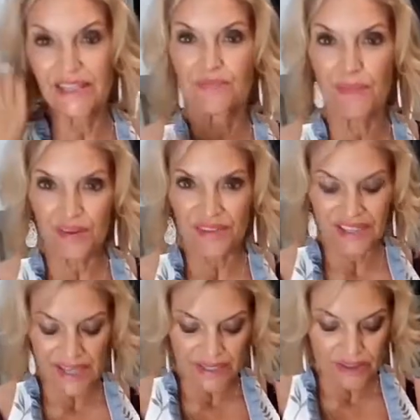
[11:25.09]
It's better
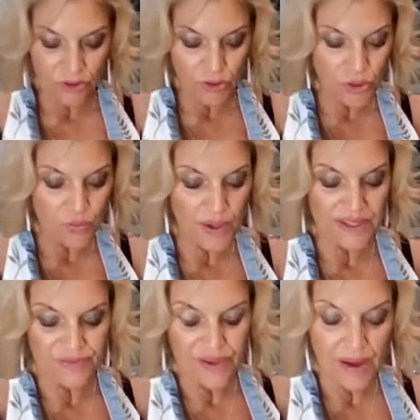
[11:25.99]
than getting the little
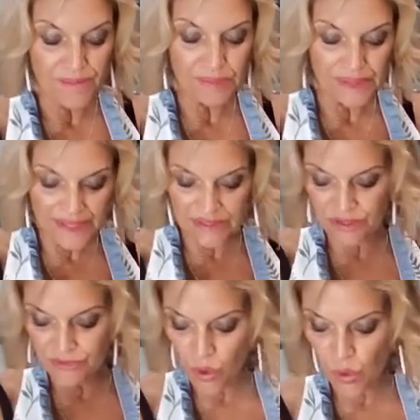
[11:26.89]
one. If you have
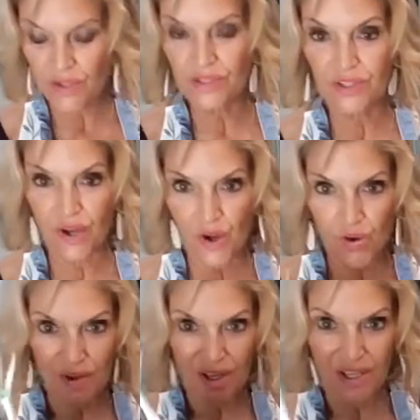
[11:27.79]
plants, of course,
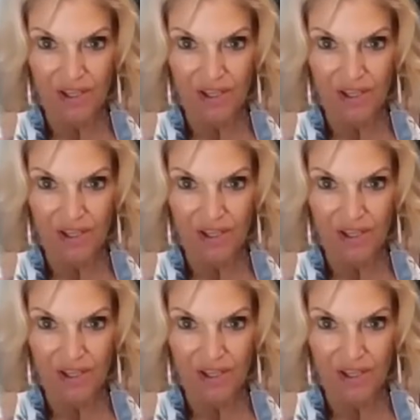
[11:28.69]
go